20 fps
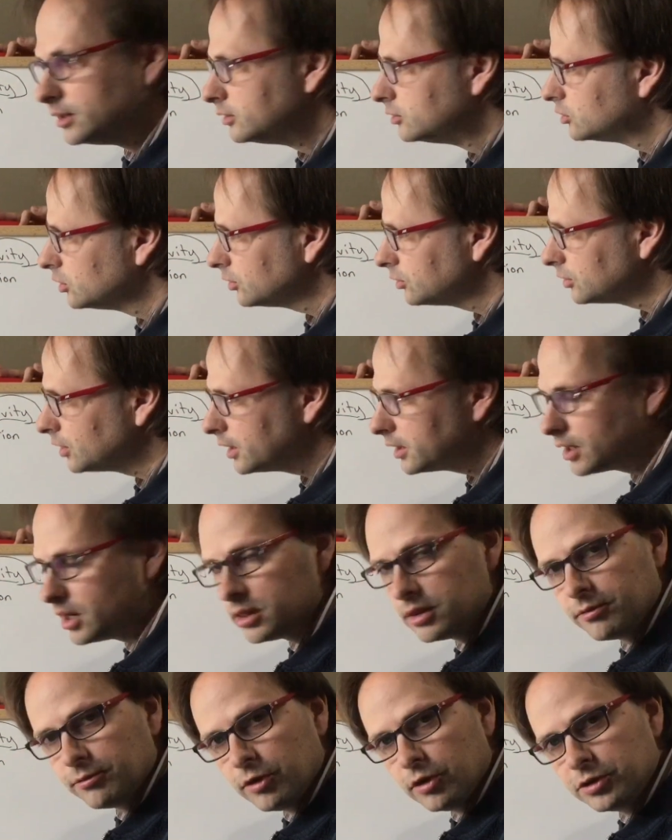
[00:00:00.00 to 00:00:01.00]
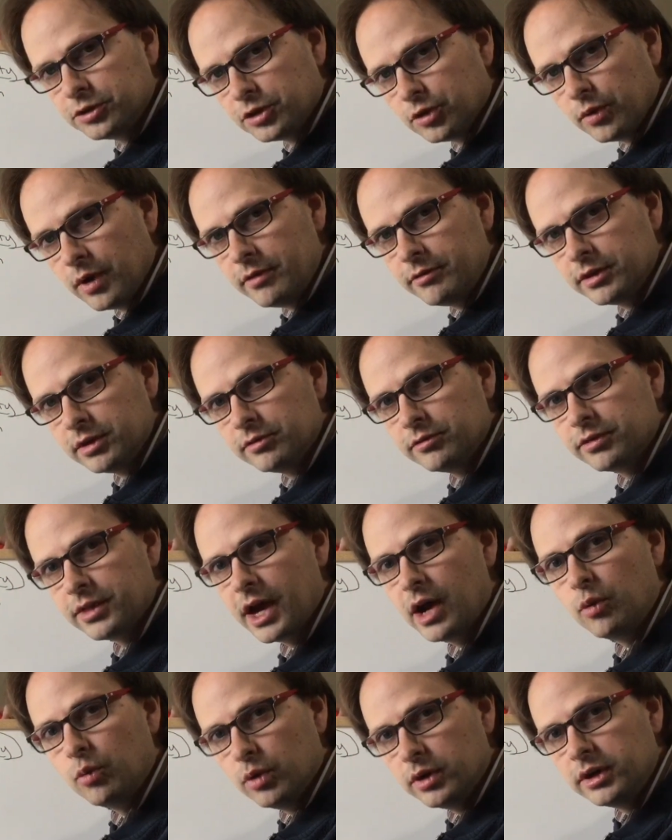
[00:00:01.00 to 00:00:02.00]
Just like on the first derivative,
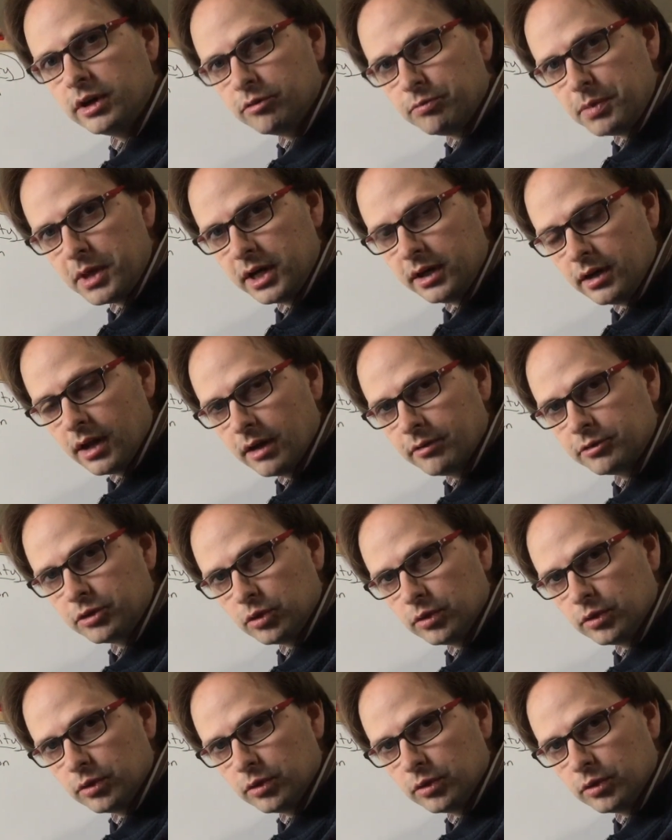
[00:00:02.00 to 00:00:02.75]
that wouldn't have been enough